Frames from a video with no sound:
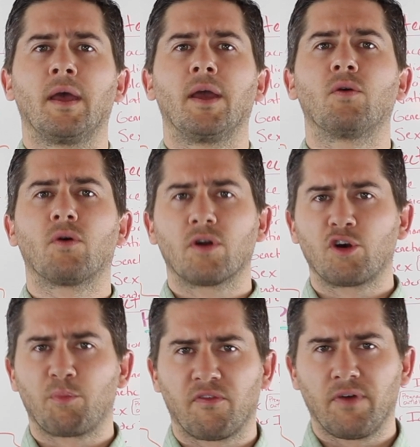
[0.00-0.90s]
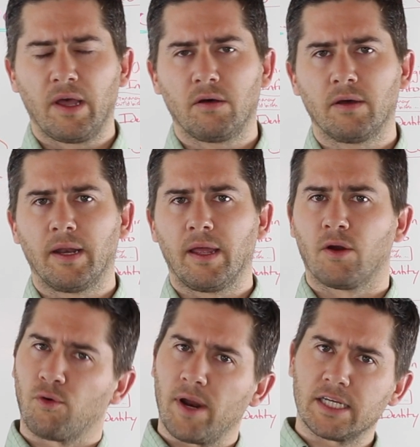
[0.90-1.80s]
In order to prevail in a
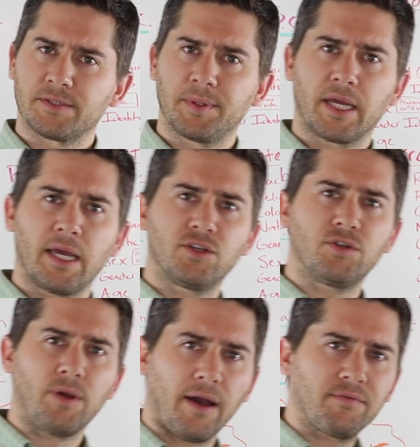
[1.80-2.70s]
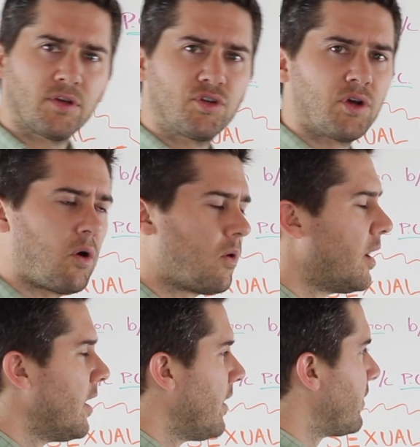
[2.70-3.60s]
harassment case, you have to show
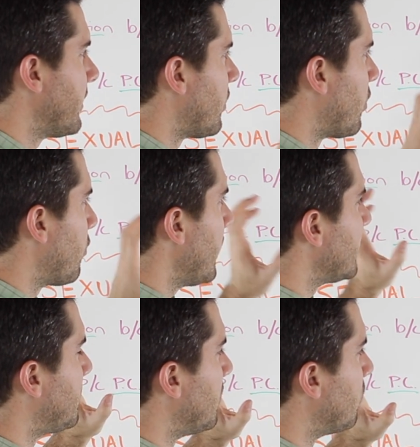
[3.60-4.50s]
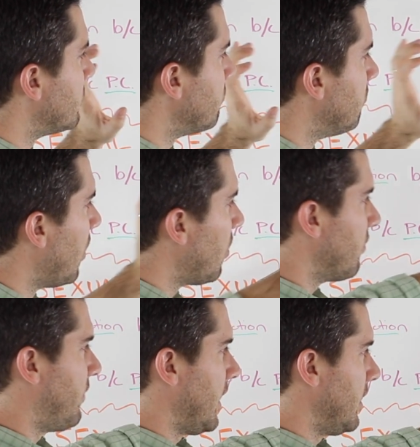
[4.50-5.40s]
that the harassment was
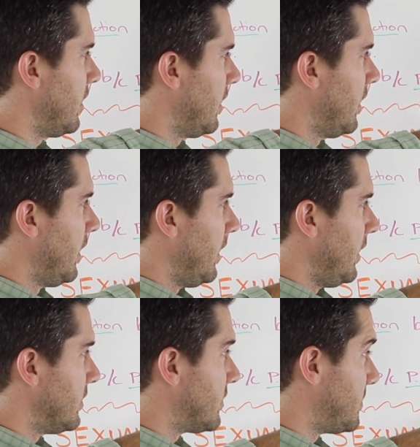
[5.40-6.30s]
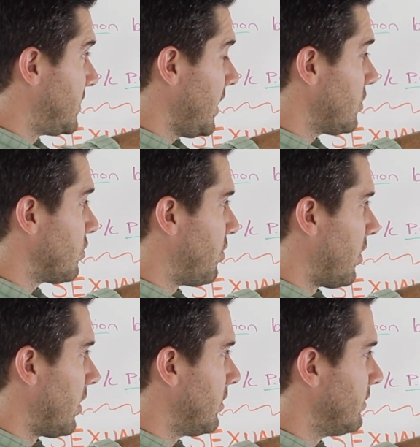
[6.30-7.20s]
motivated in substantial
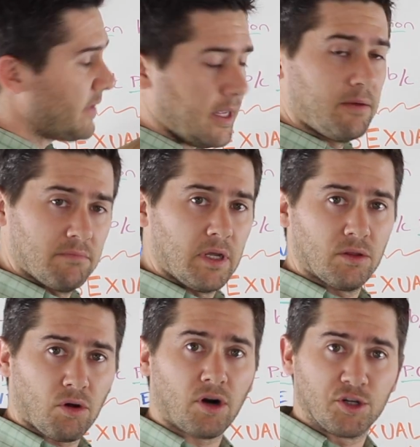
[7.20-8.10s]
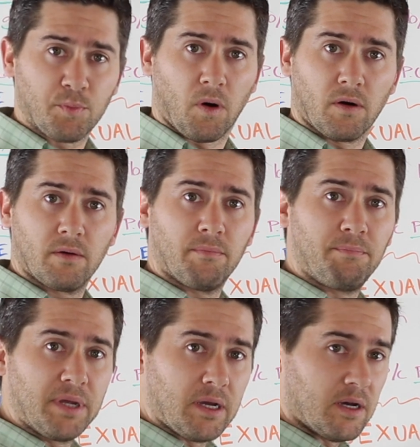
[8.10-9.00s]
part, in, in large part,
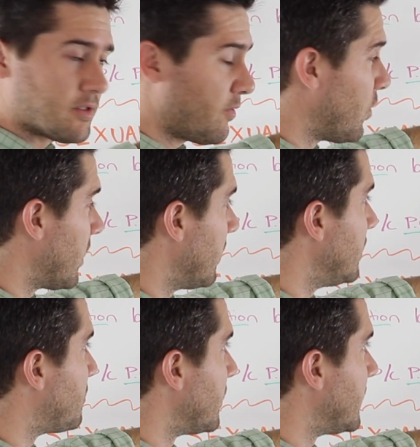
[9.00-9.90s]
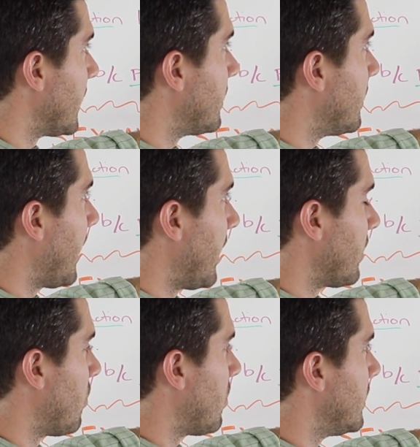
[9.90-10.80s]
because of one of these protected
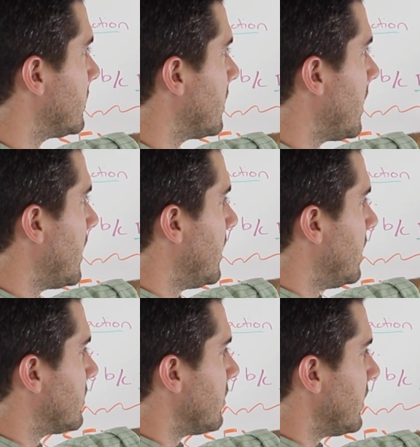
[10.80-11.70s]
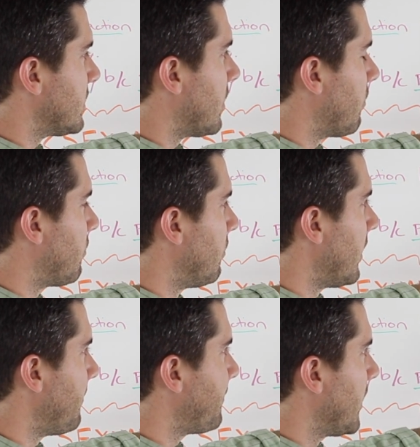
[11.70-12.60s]
categories. So let's go through them.